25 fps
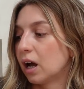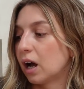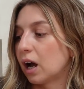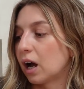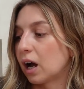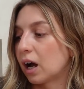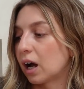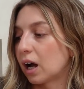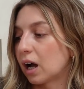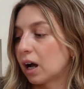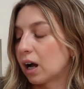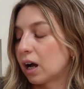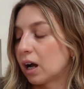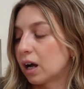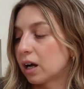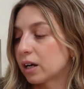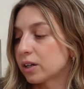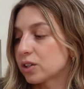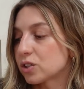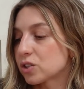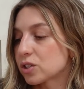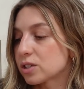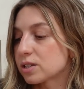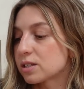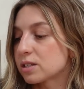are
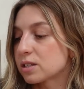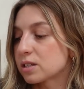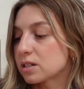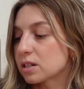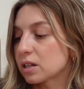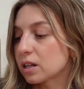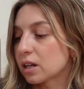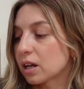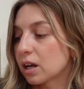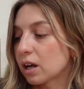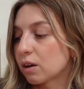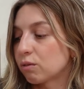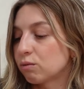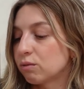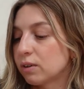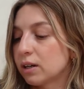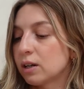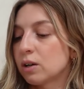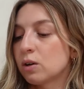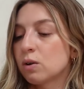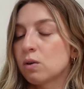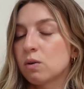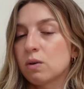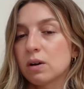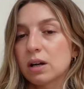just a
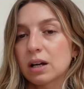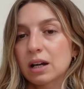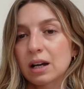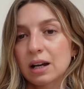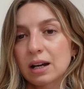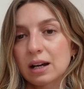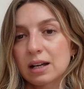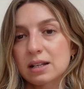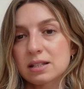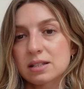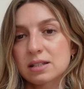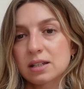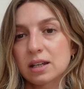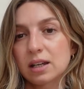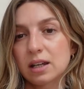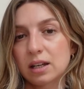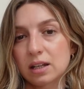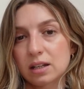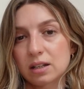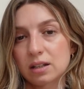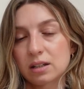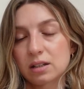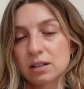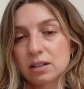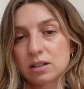real
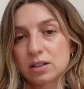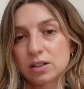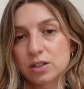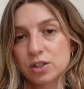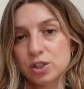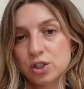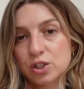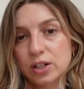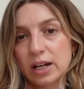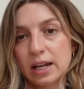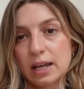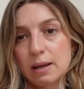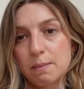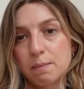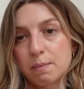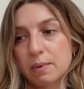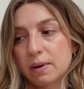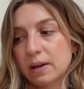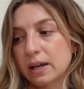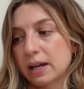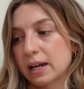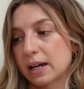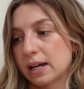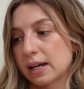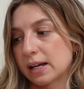classic shape.
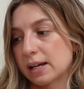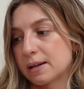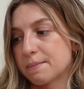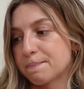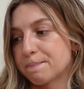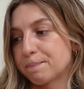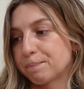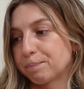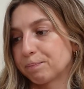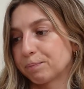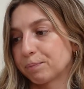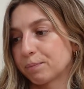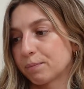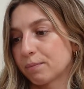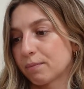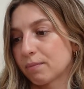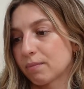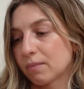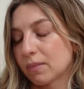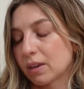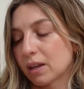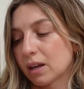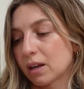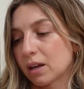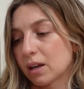
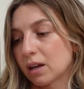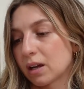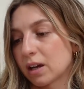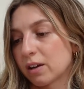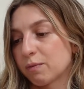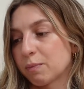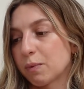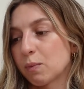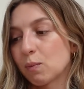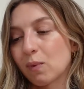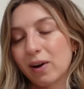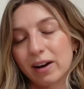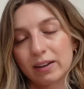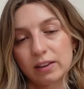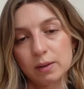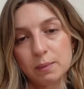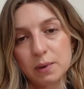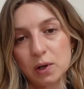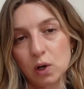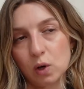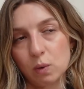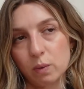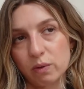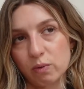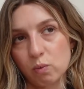I've been wearing them a
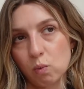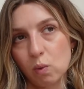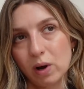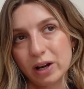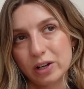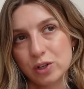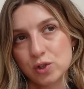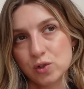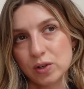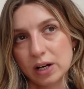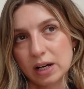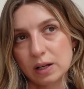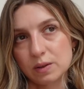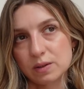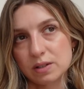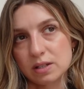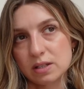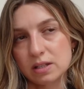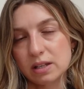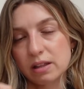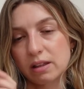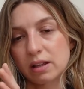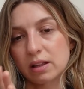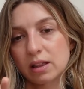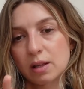lot with white trousers.
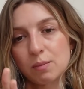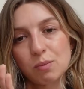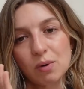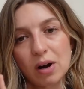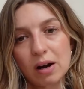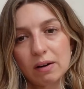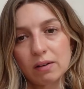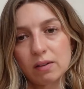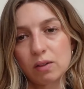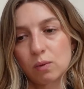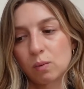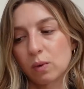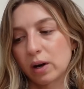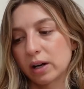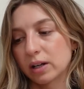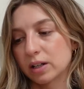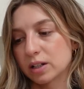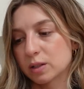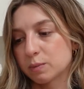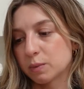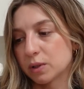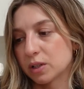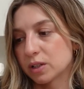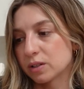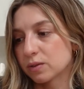I think the brown and the white looks
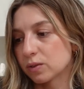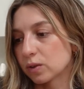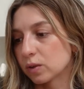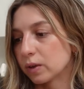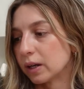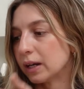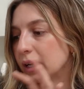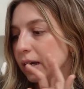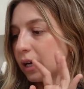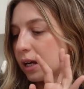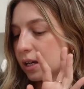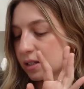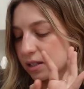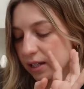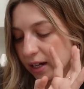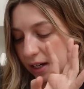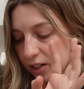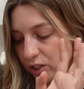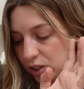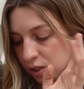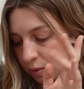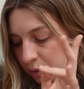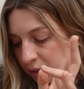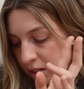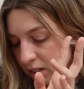beautiful. So yeah, I
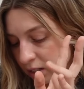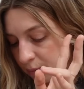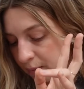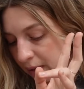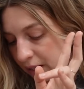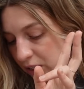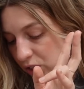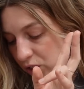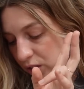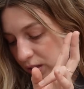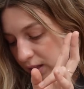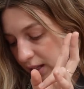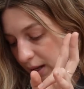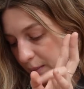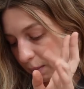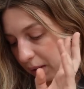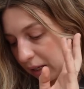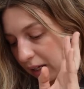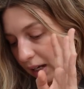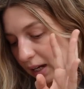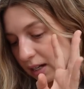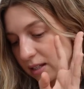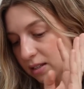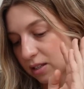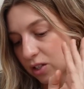just wanted to mention them in
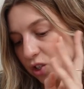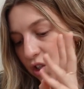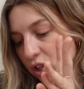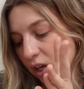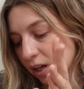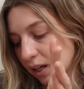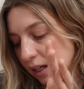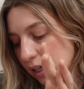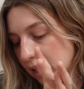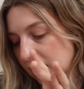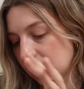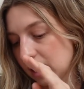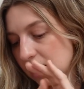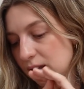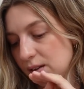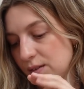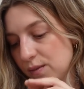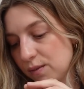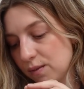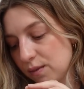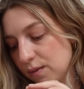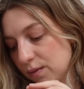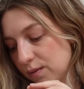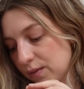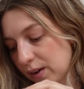case the chunky
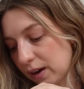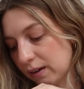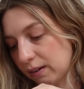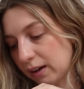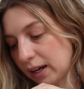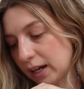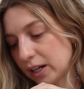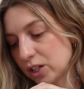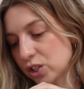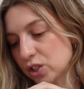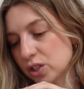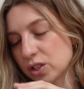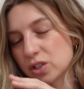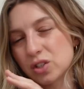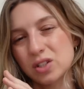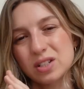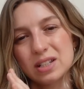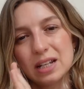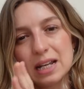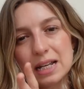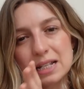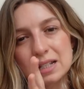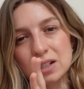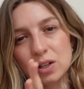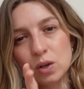variation
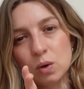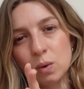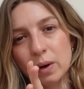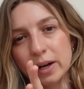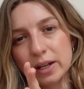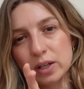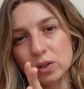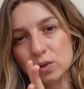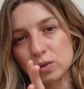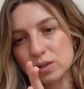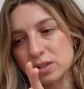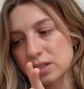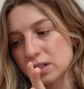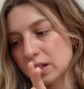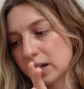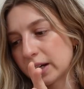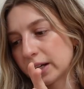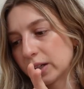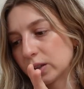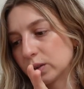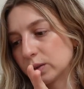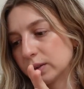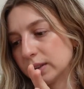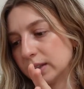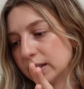just isn't quite your
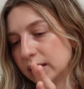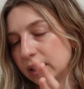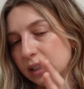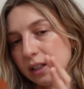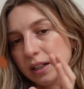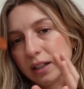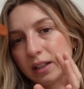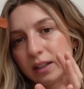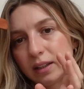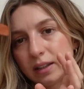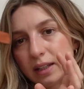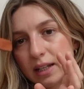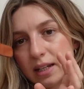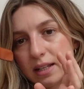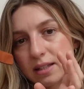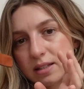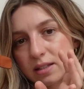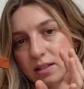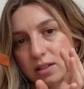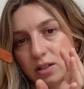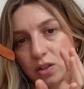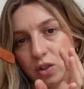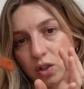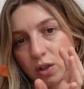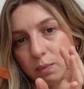style.
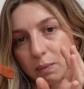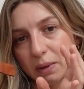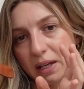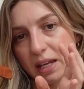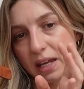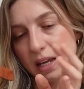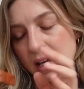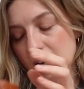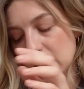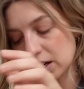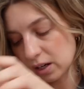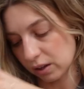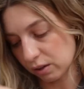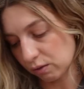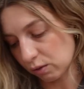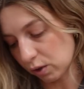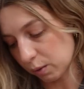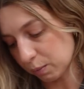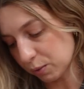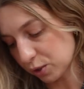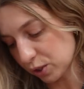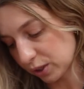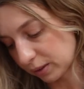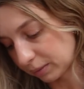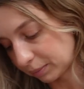These could be another
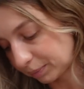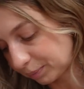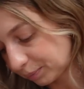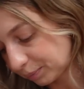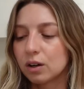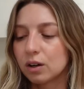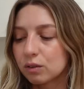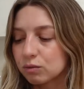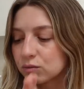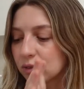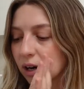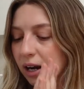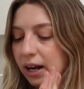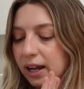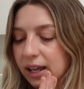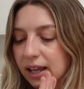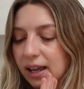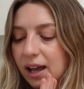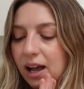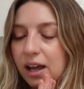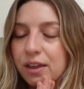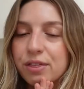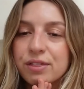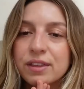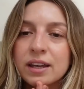option. Right,
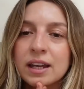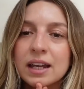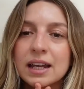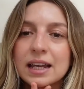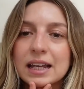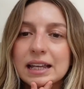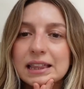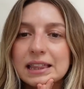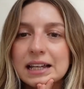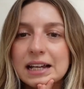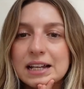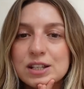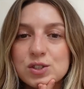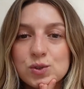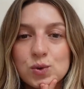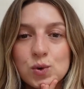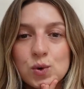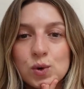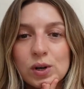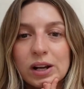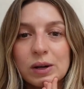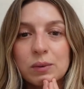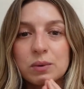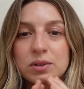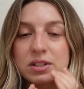I think that is
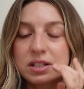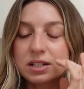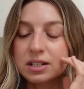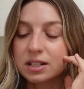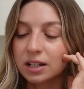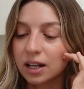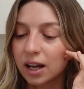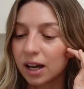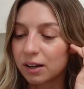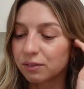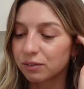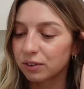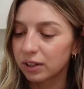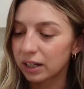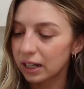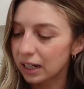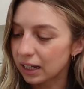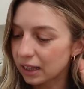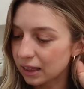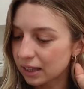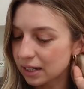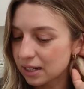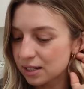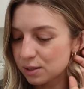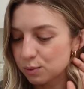all I wanted to cover
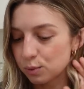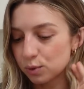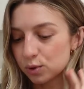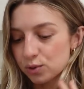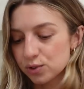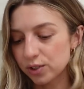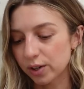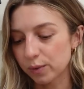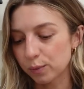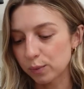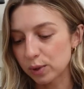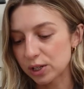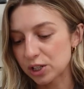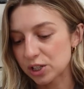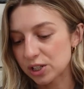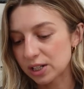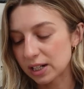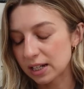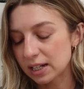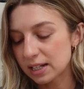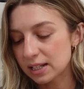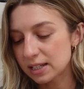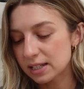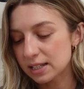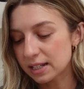in this wardrobe wish
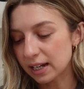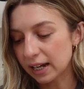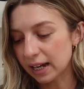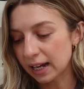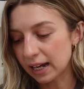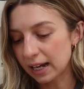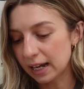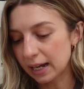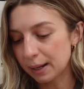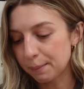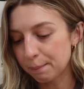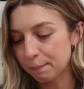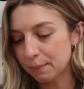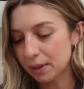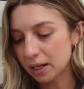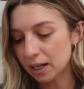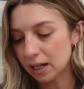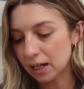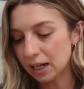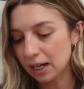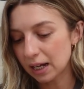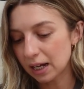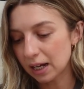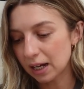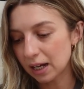list.
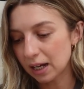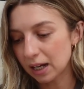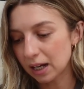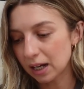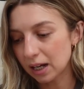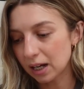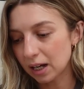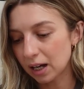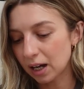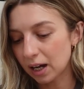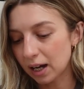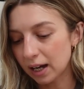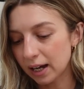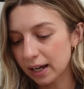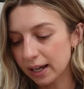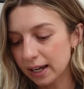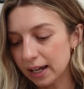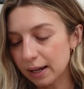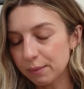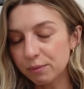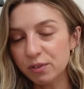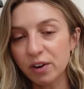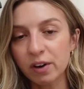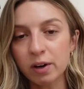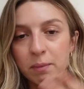I
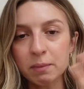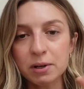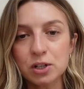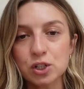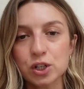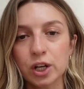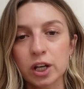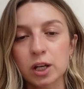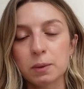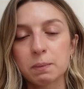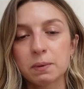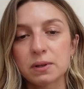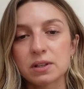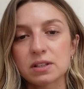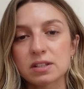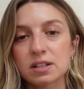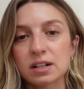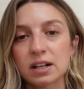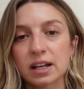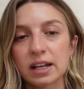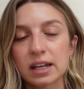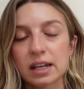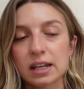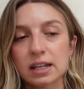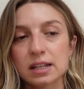am very much open to
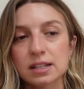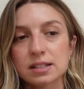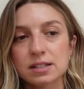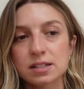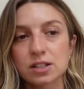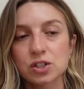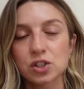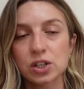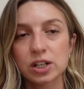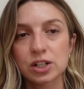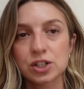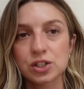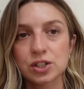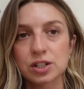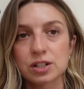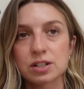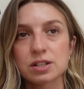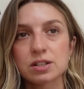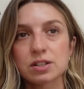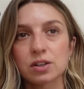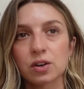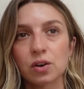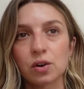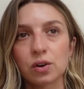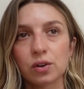like
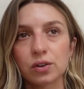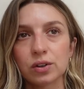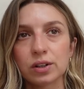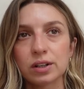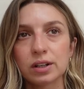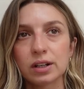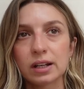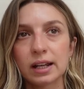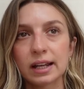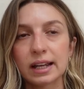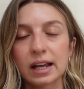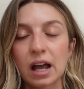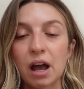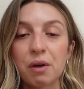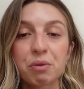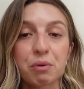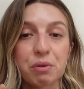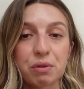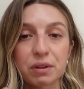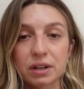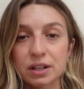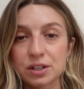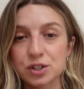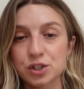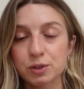suggestions on like other
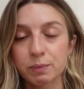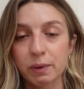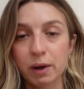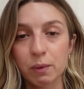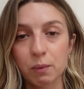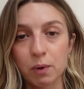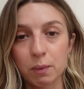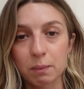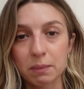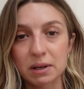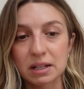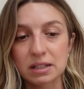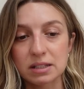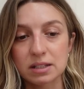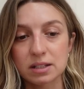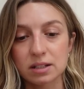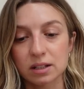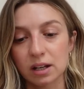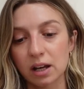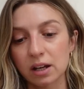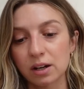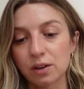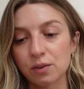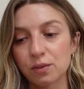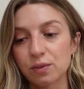things you might want me to
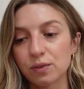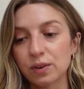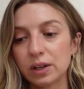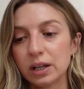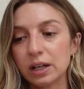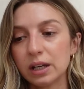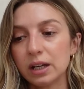kind of